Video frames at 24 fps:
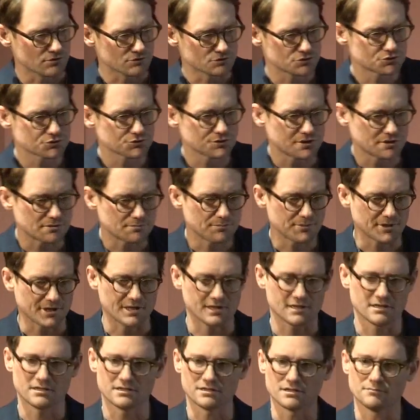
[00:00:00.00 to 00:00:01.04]
treat
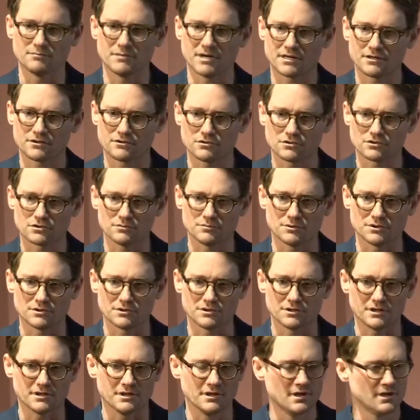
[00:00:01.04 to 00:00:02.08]
pain in the medical
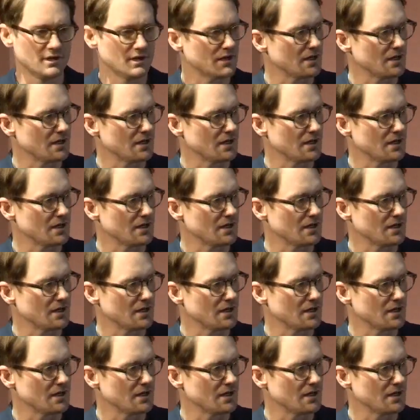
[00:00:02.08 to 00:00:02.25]
community.